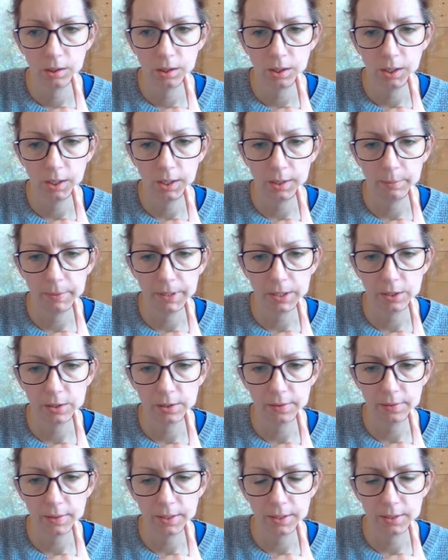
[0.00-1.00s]
And make sure
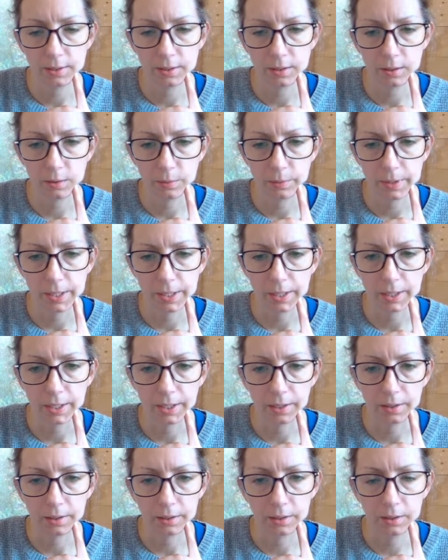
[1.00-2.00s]
everything's on the right
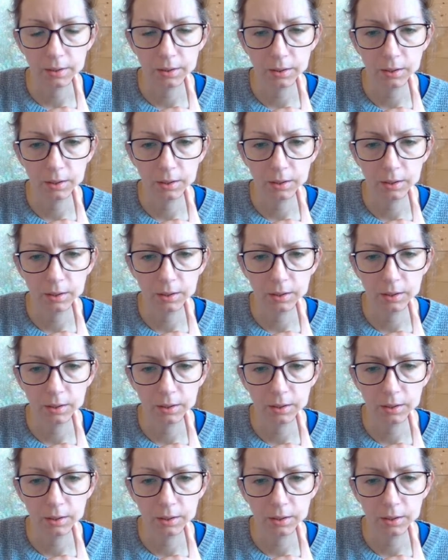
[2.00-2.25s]
layer.